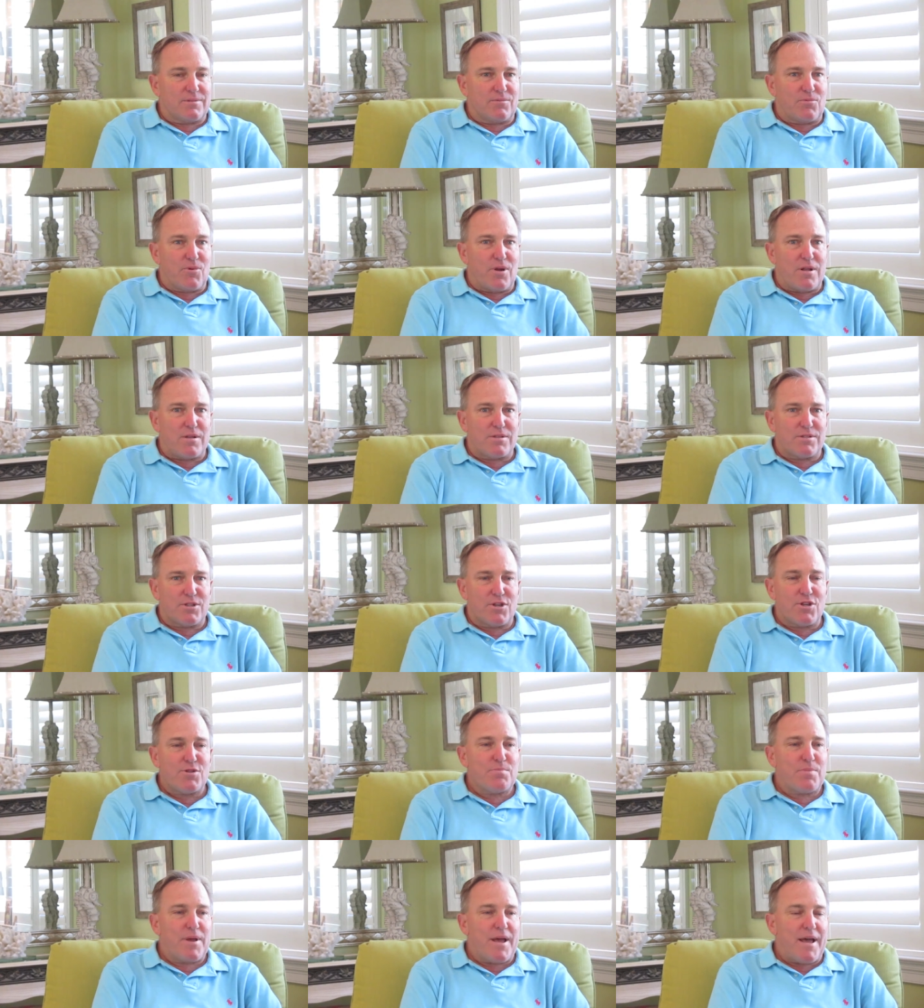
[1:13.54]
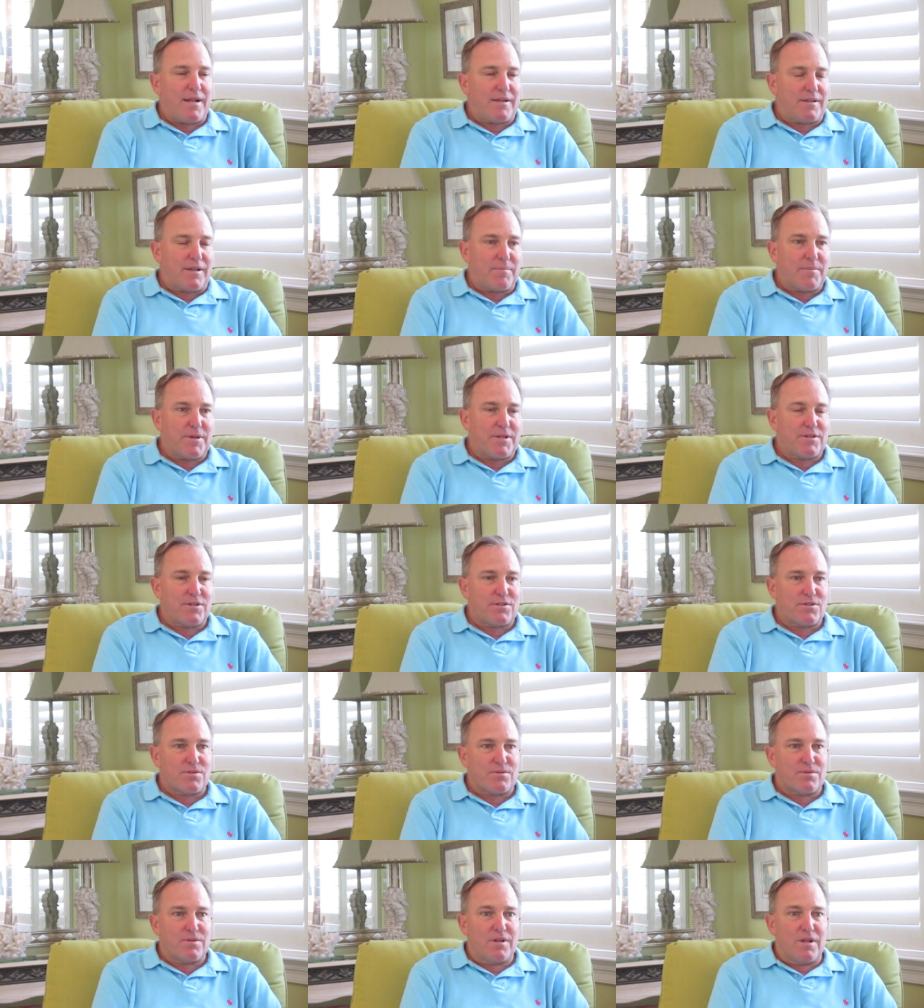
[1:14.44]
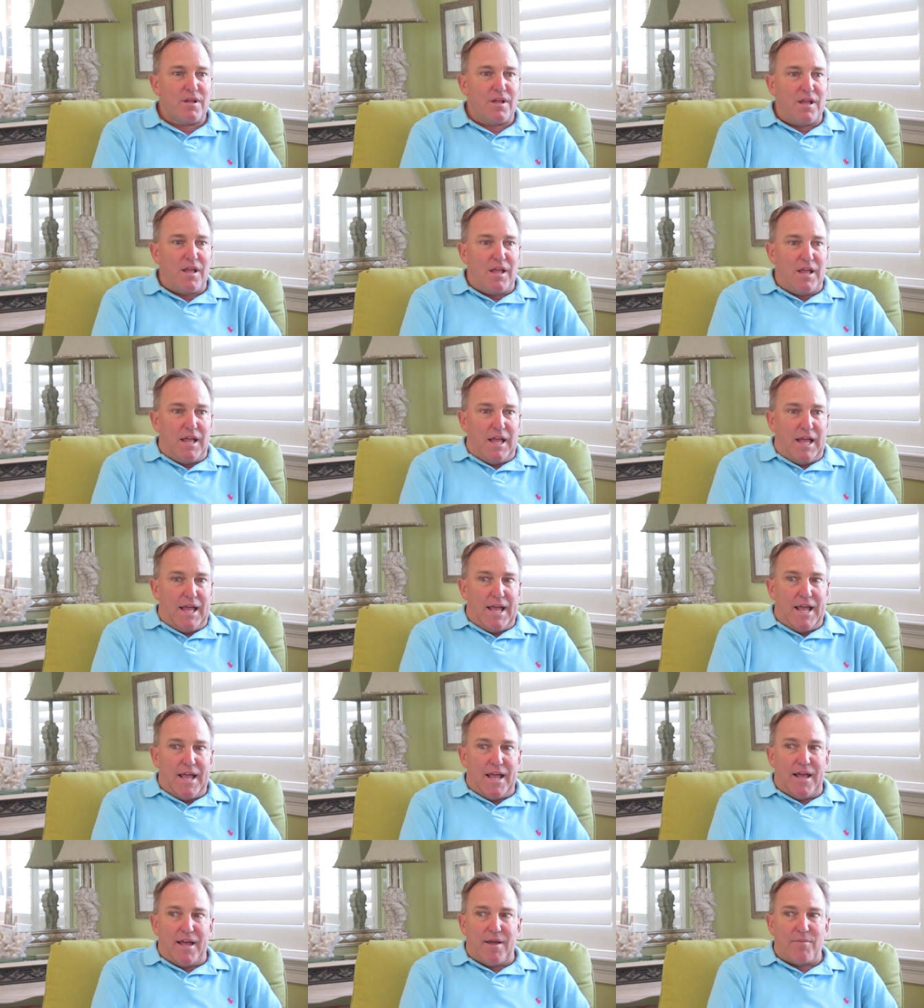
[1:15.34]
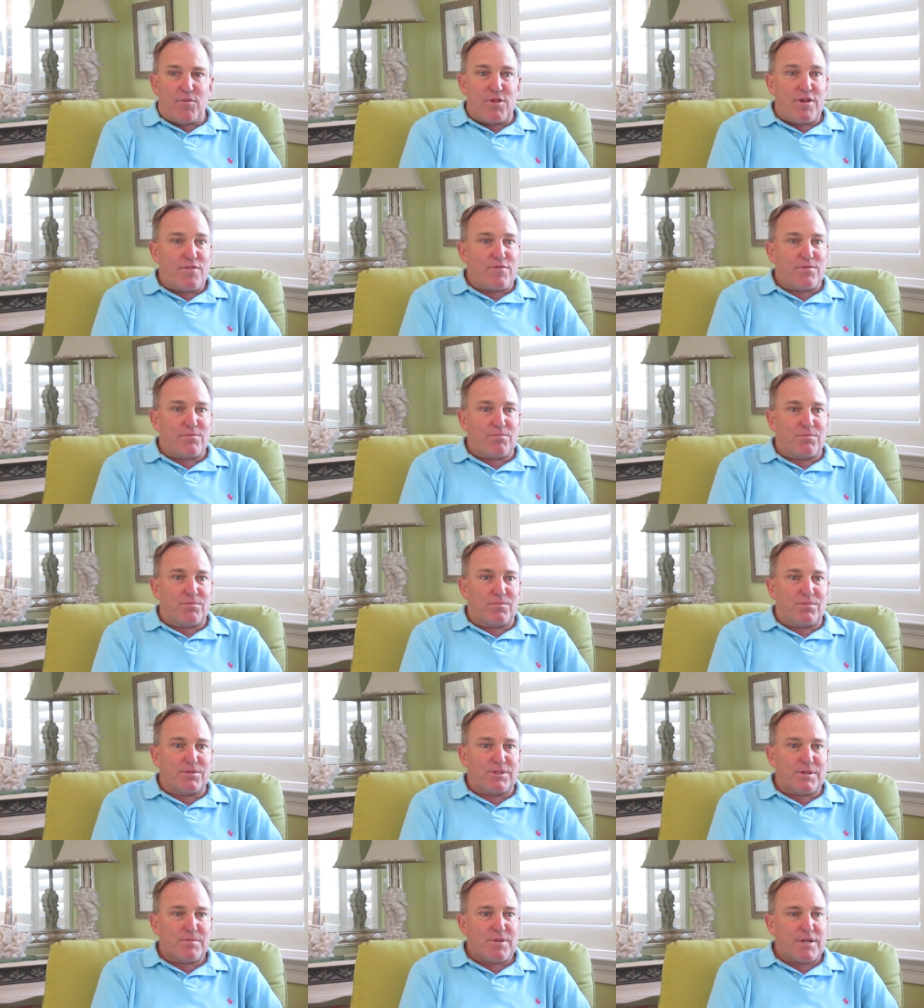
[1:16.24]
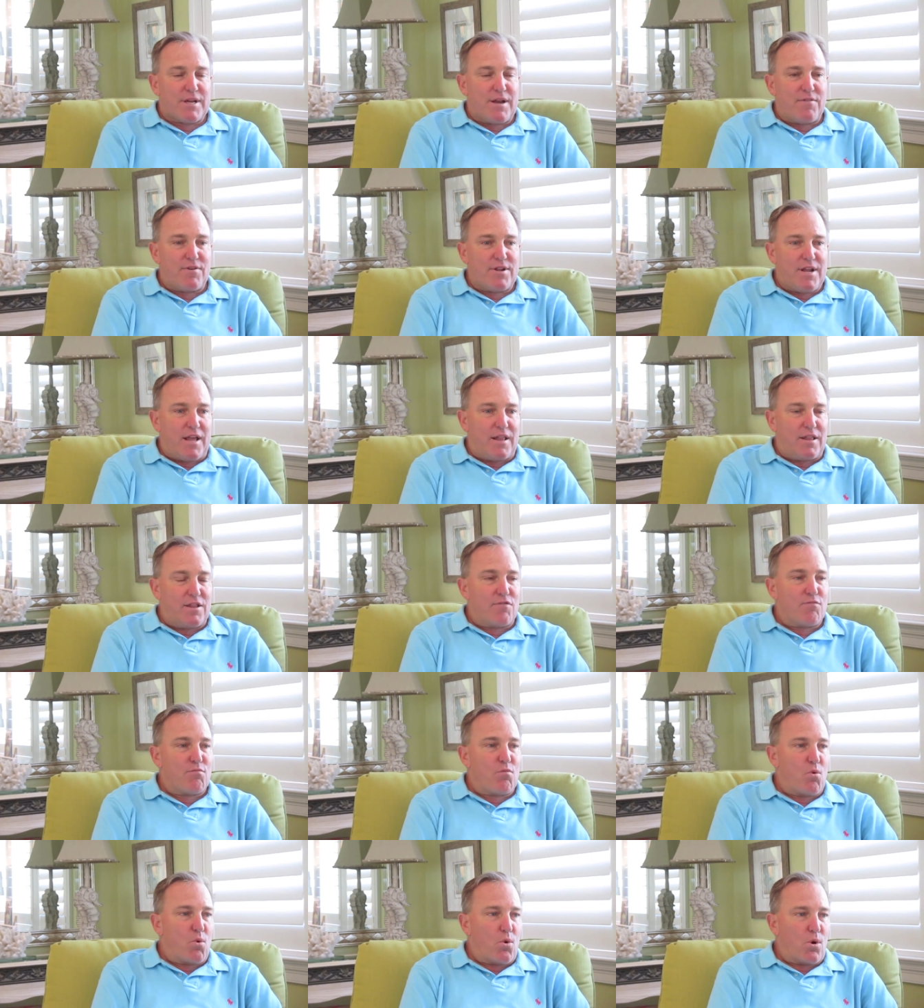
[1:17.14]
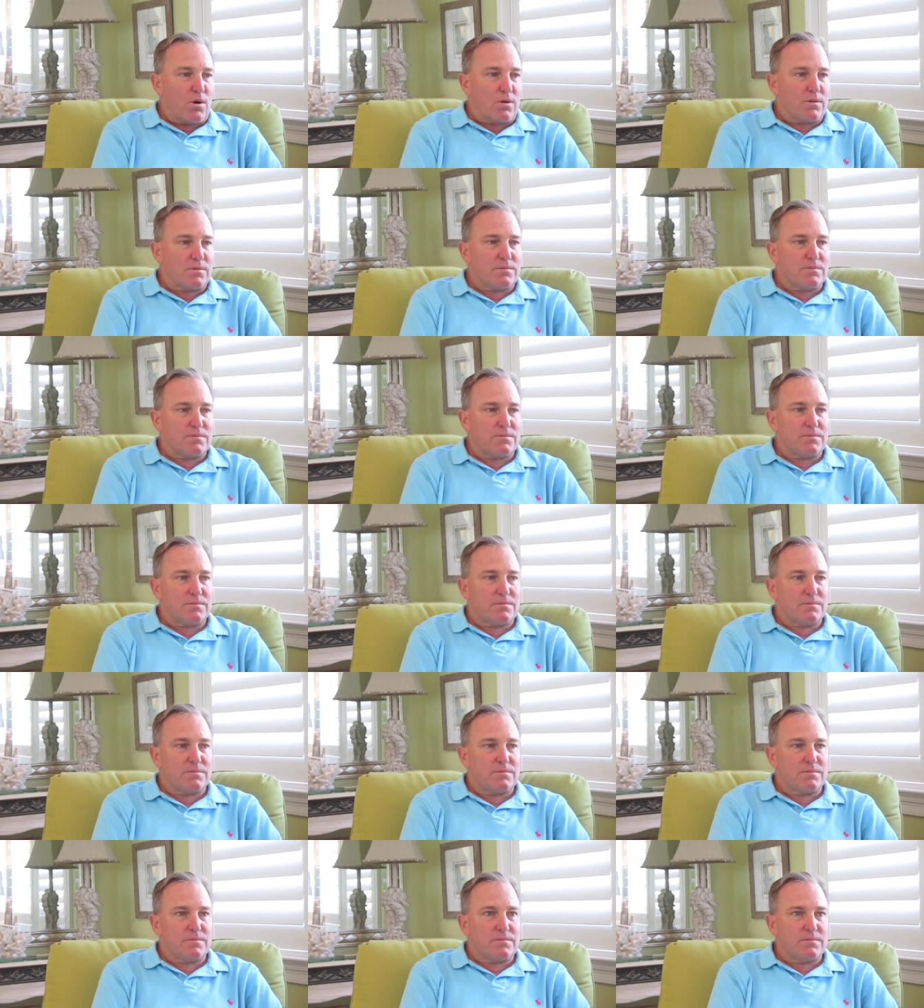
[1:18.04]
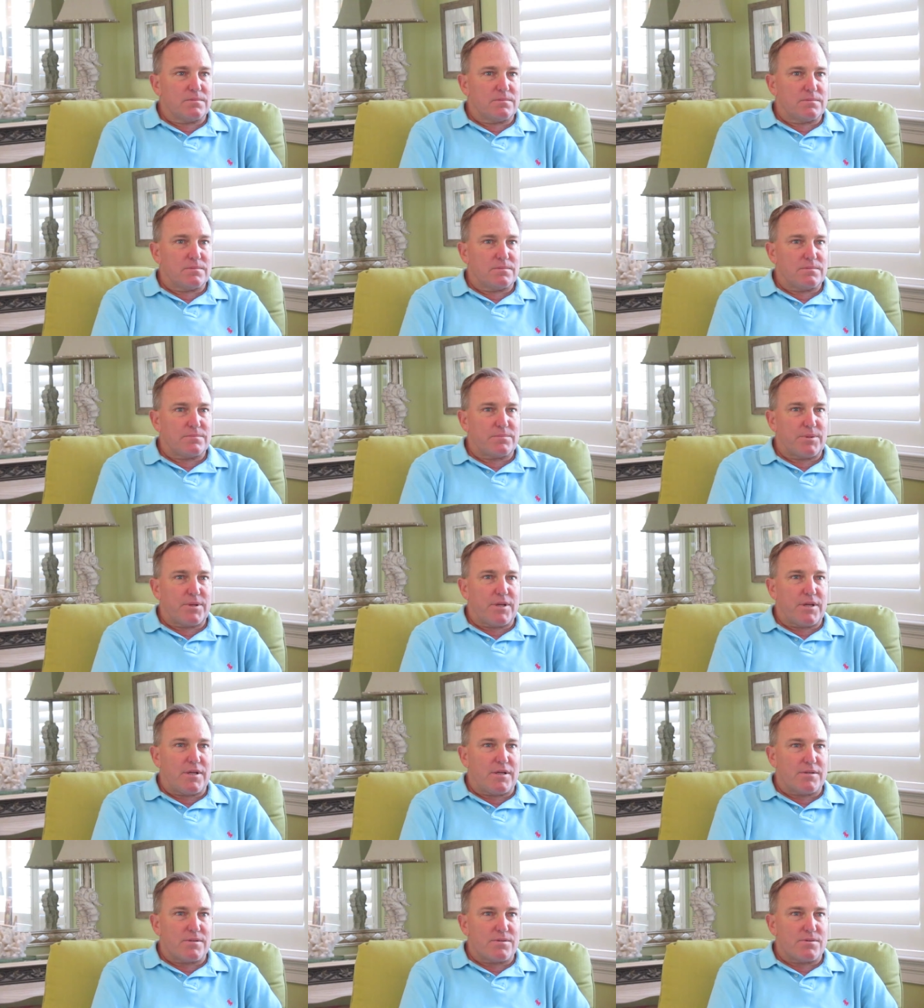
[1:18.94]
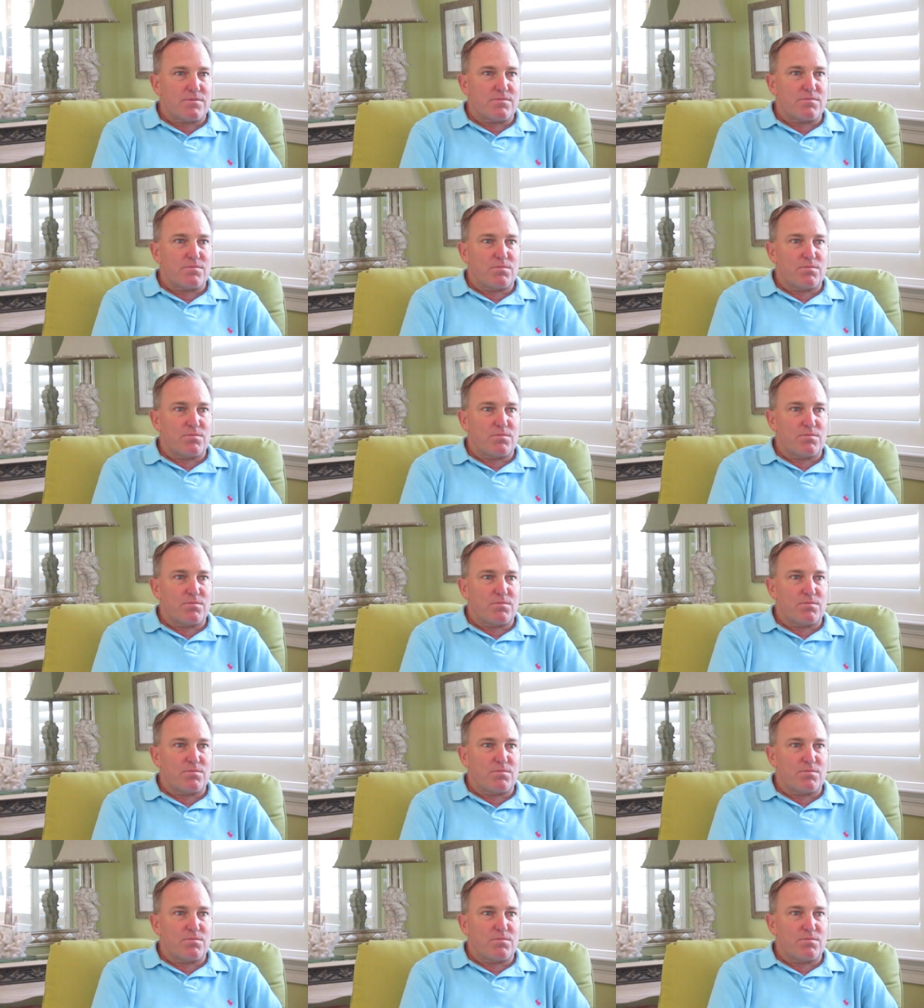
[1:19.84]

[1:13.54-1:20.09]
Well, it's good and bad. I mean, I'm living, seems like every day I live more because